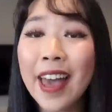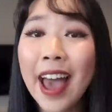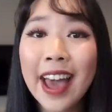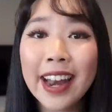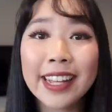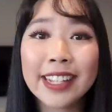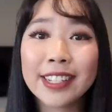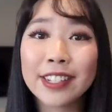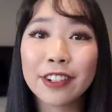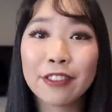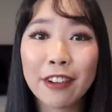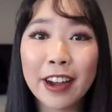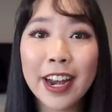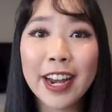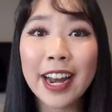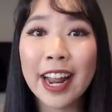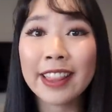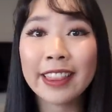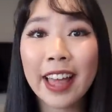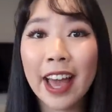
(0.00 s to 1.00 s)
that is
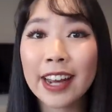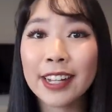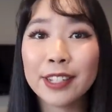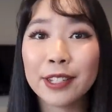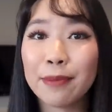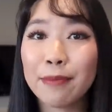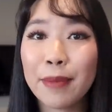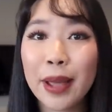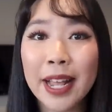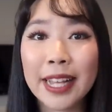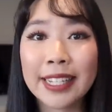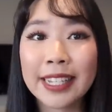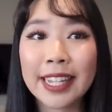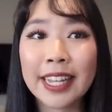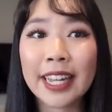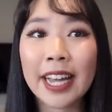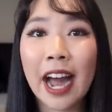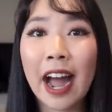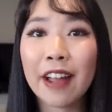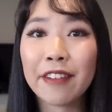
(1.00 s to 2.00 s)
great and that is
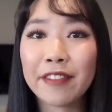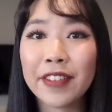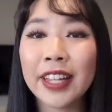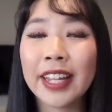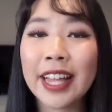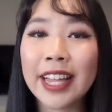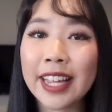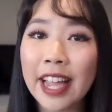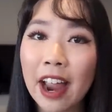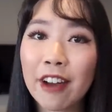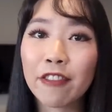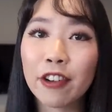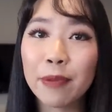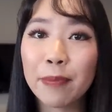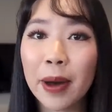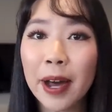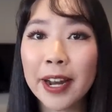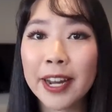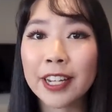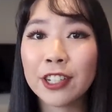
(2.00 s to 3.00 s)
amazing. I feel like
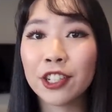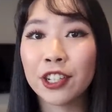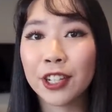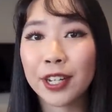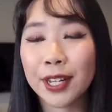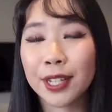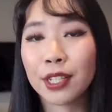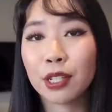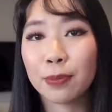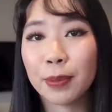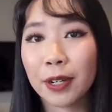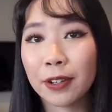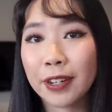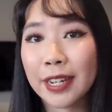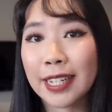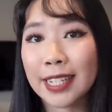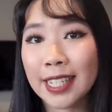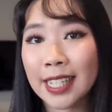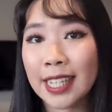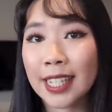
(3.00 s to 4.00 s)
everybody should
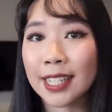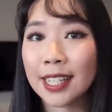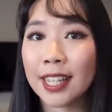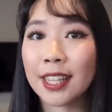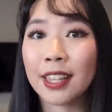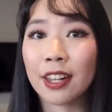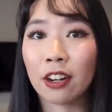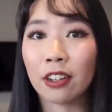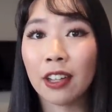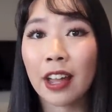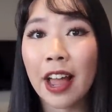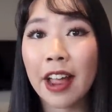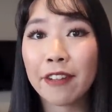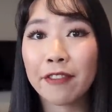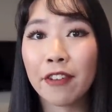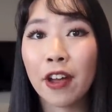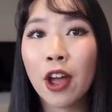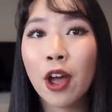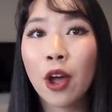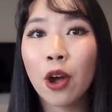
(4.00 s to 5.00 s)
experience this in their
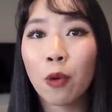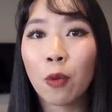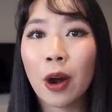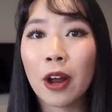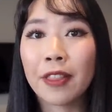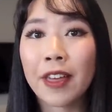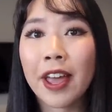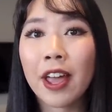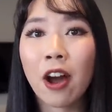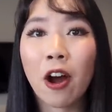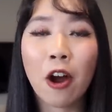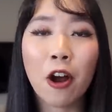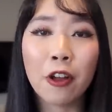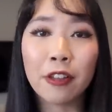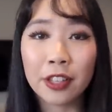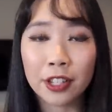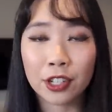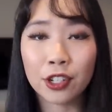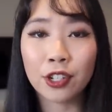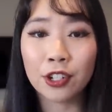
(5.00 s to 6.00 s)
life where they
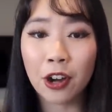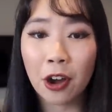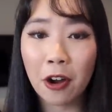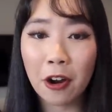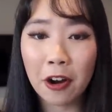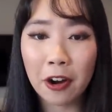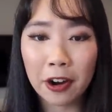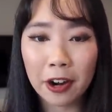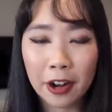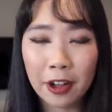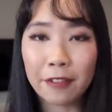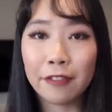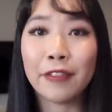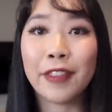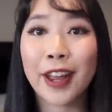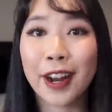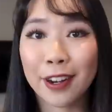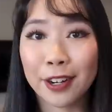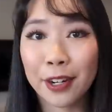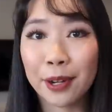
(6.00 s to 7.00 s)
are the star of
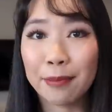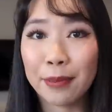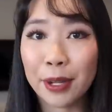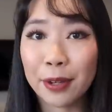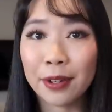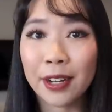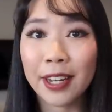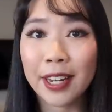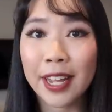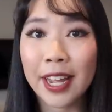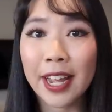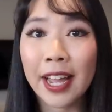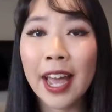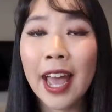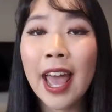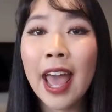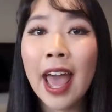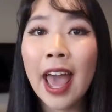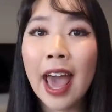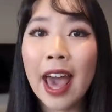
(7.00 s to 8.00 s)
their community.
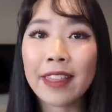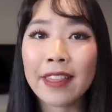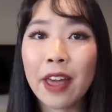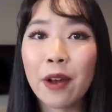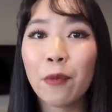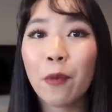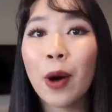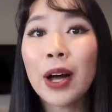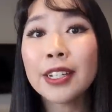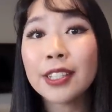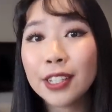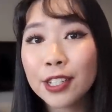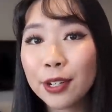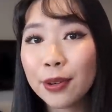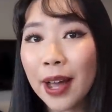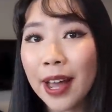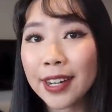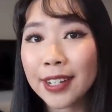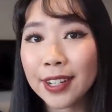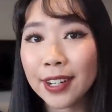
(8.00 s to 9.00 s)
And then once
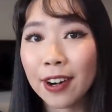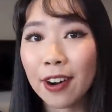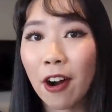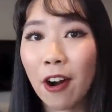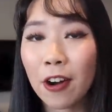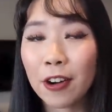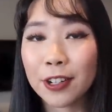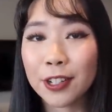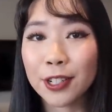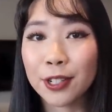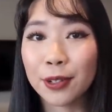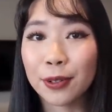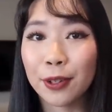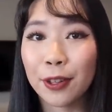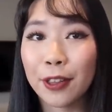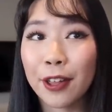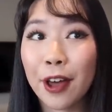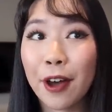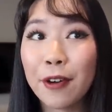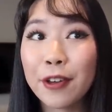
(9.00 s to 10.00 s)
you enter art
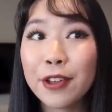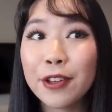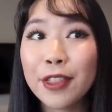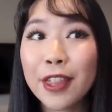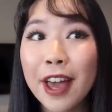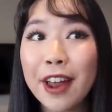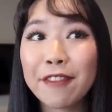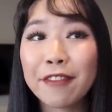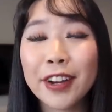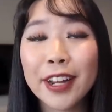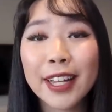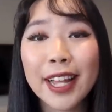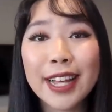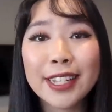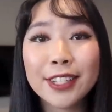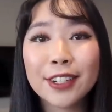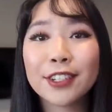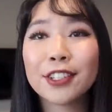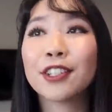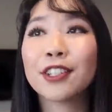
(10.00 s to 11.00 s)
school though, you then realize you're